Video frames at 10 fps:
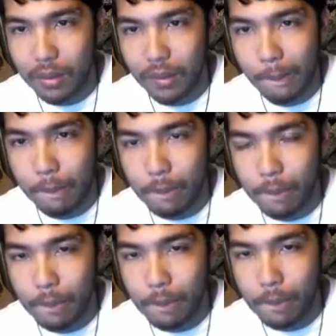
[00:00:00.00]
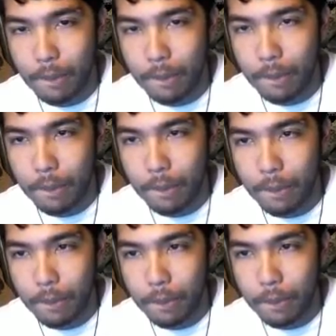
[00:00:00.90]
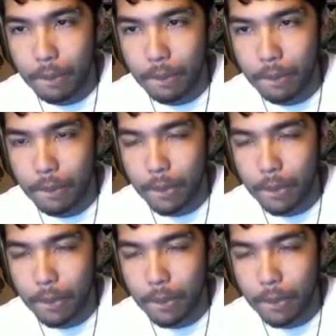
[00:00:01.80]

No one is speaking in this clip.